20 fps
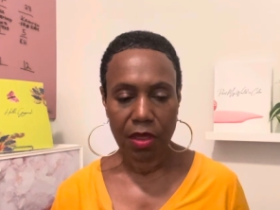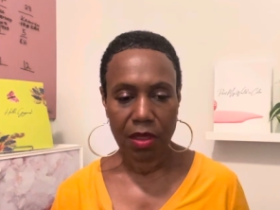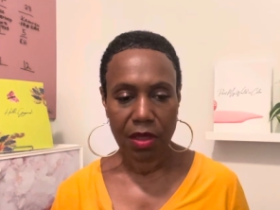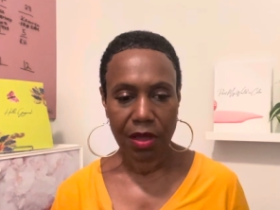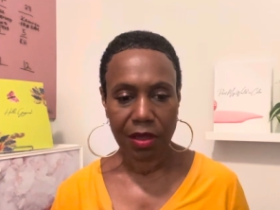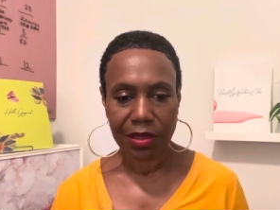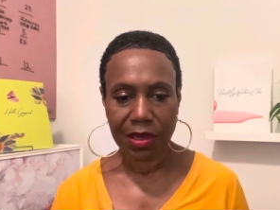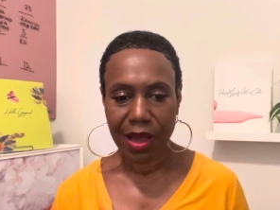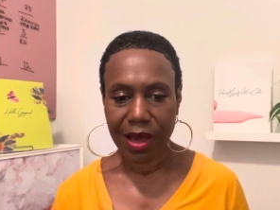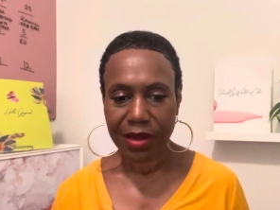
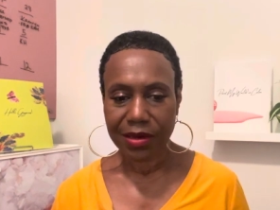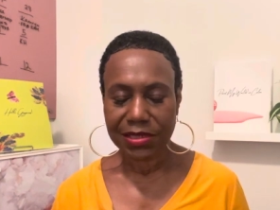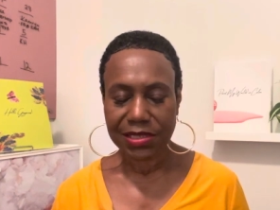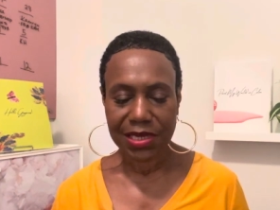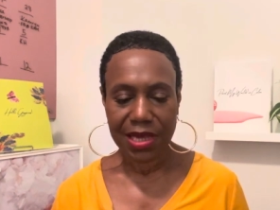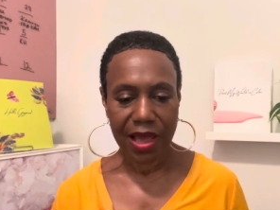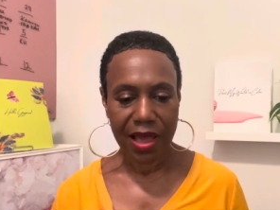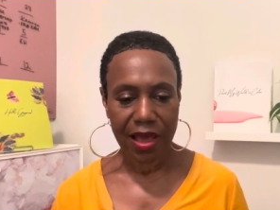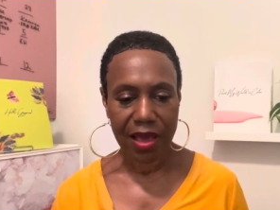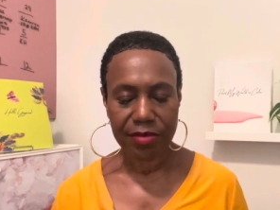A lot of
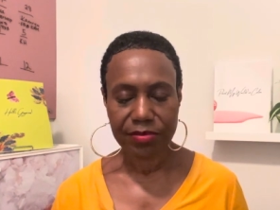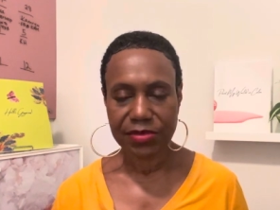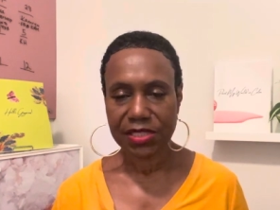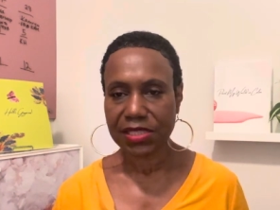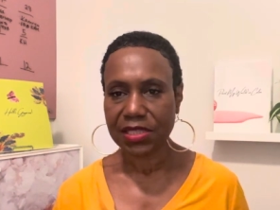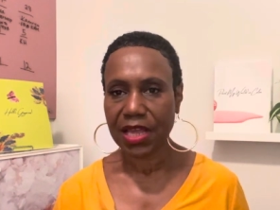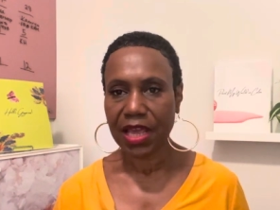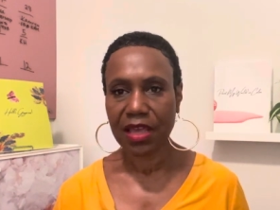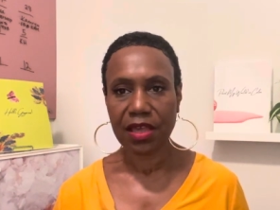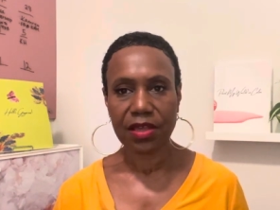times
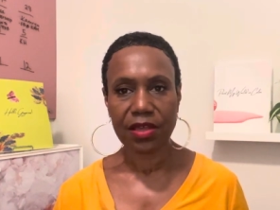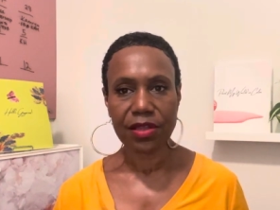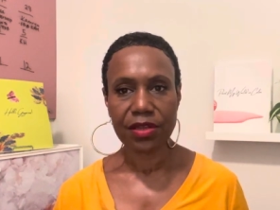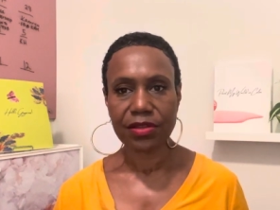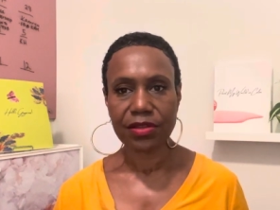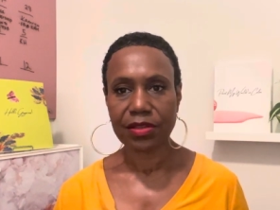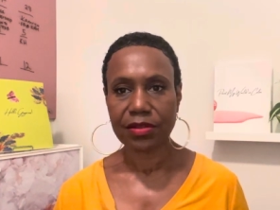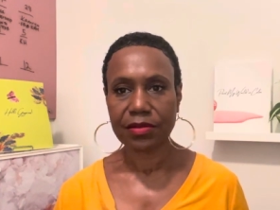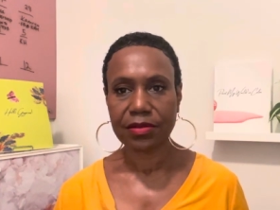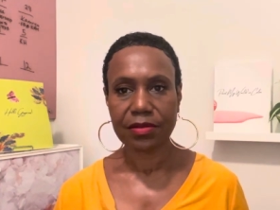they could,
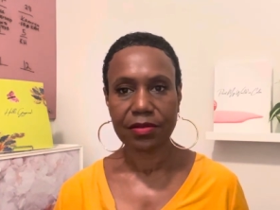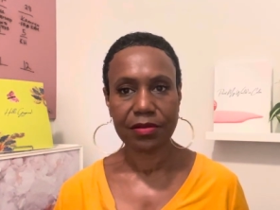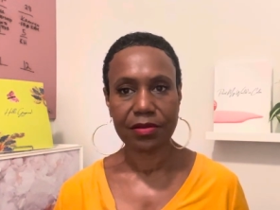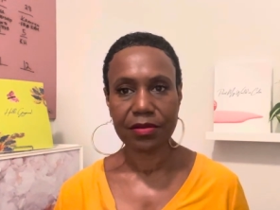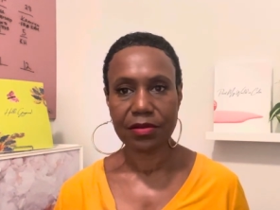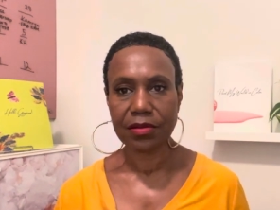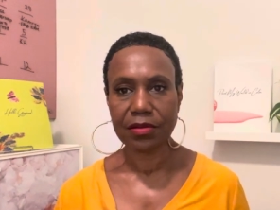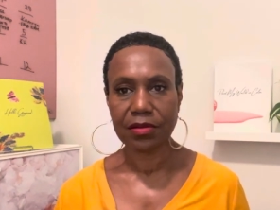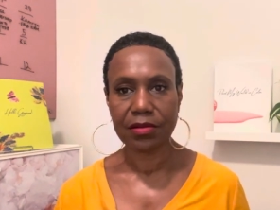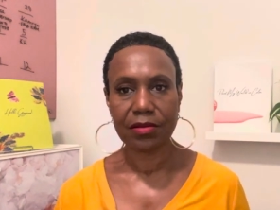
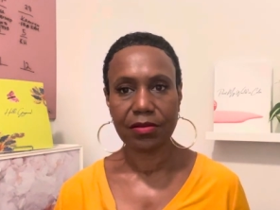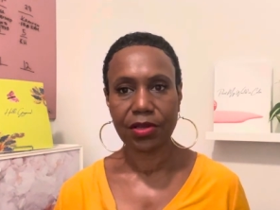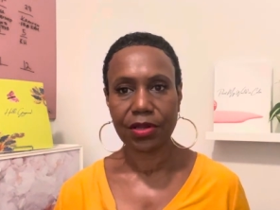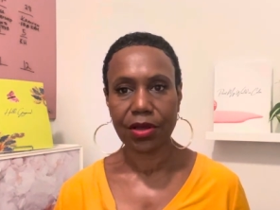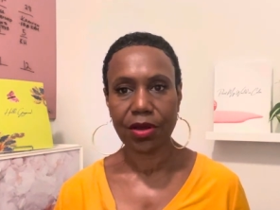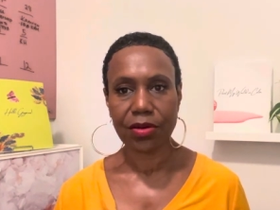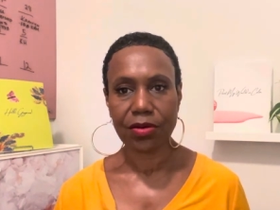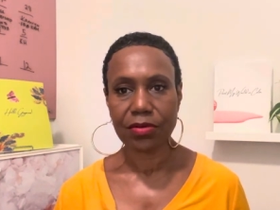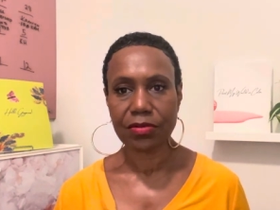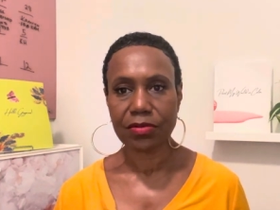you
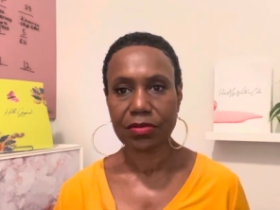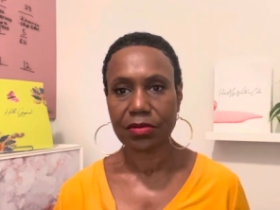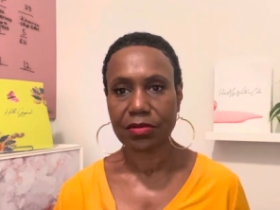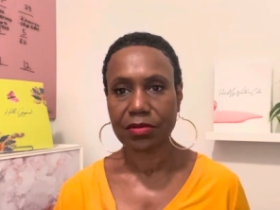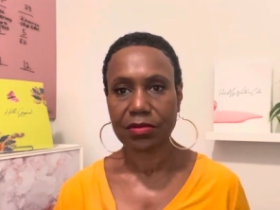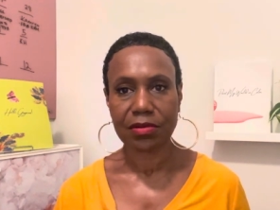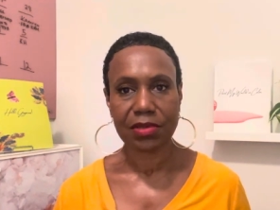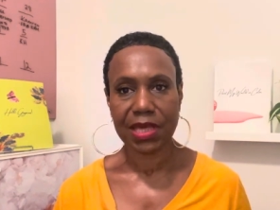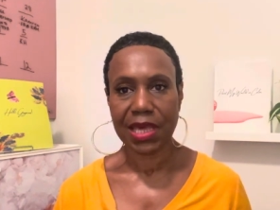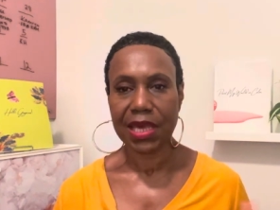know,
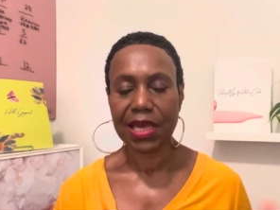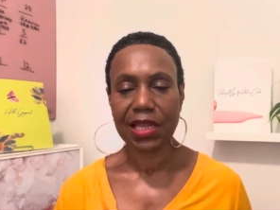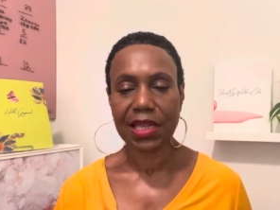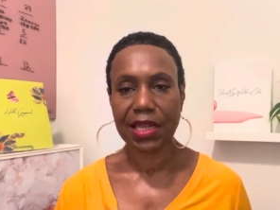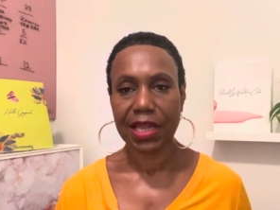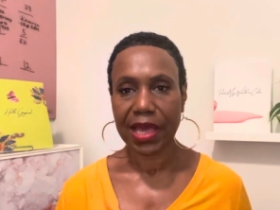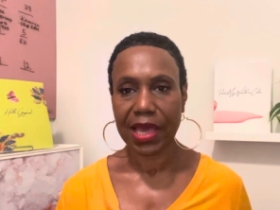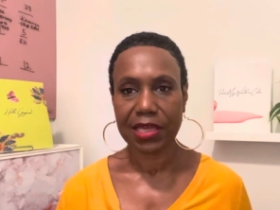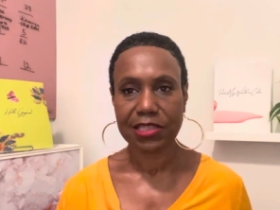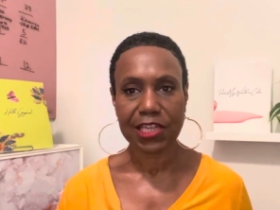care
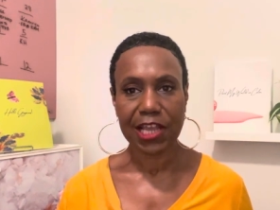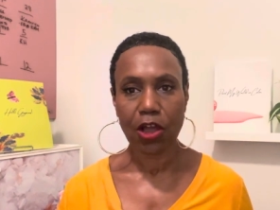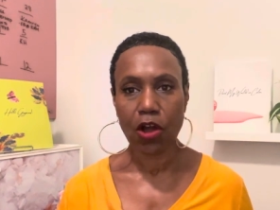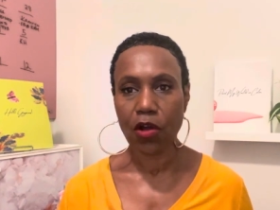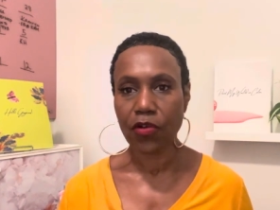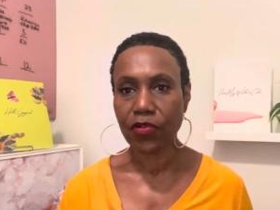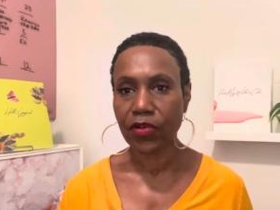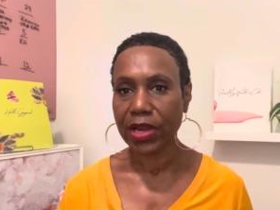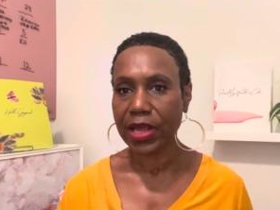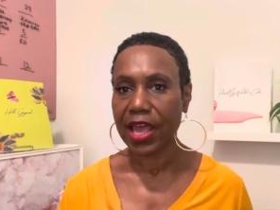less. They
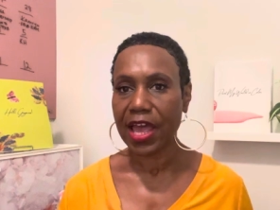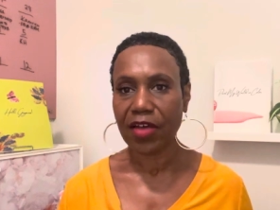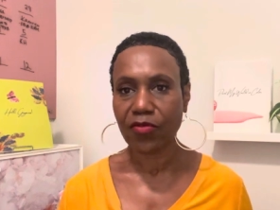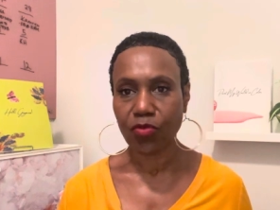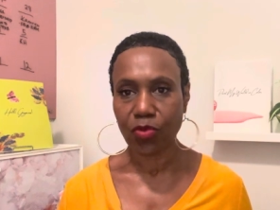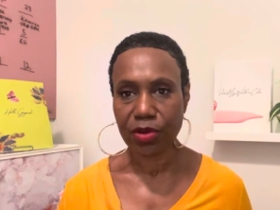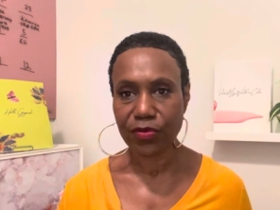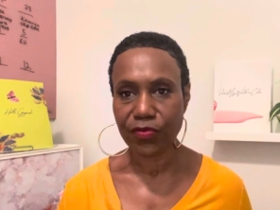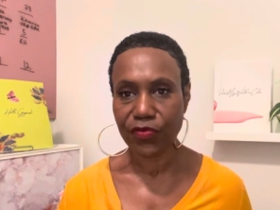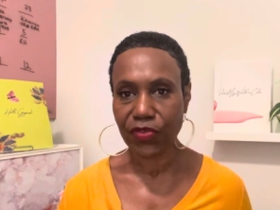already have
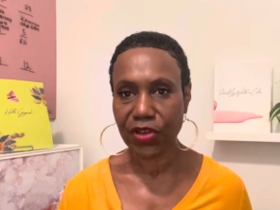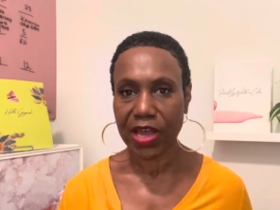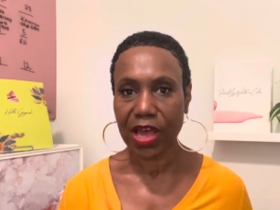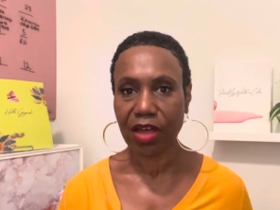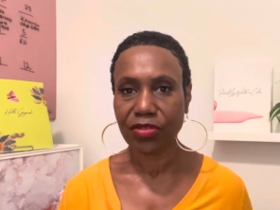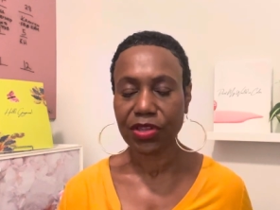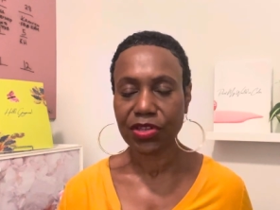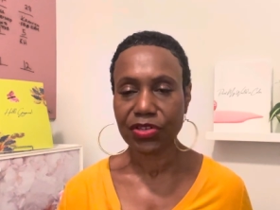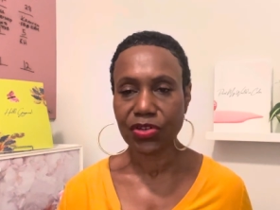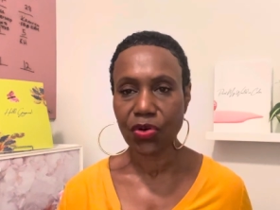one foot
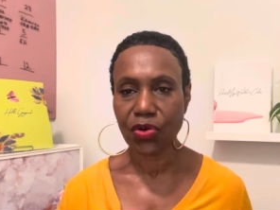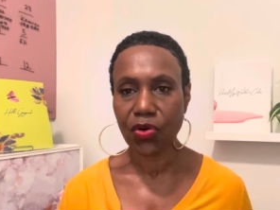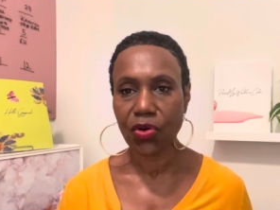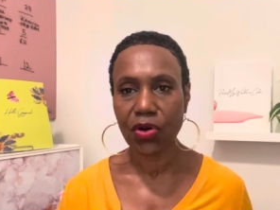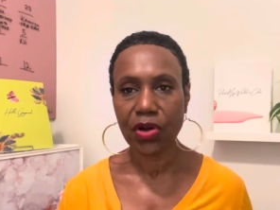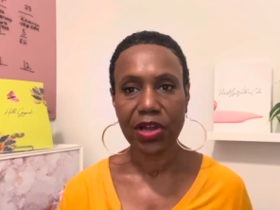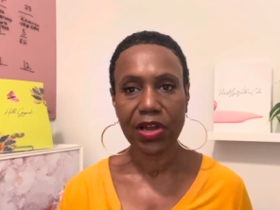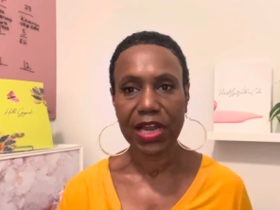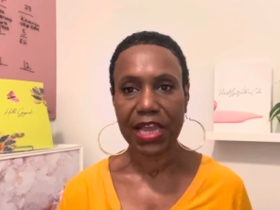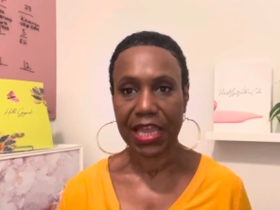out the
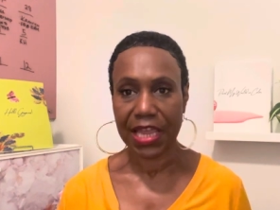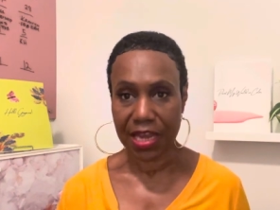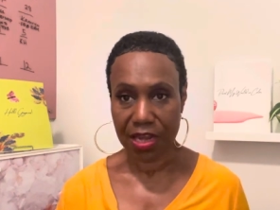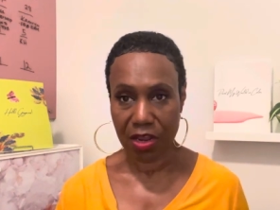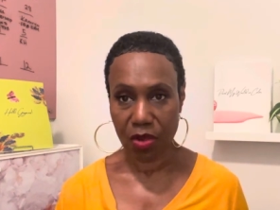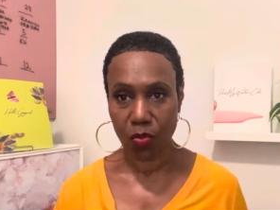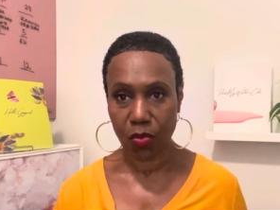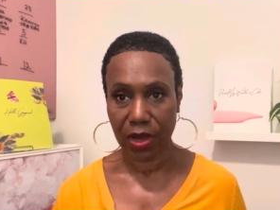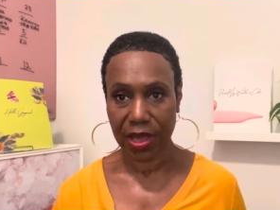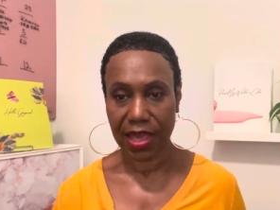door
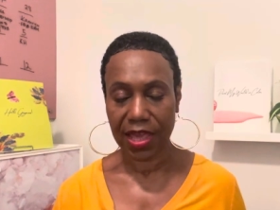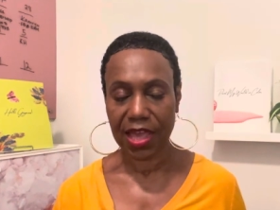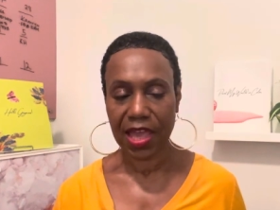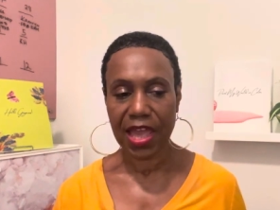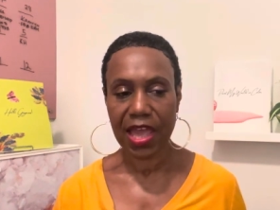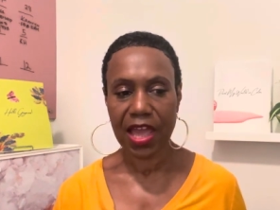anyway.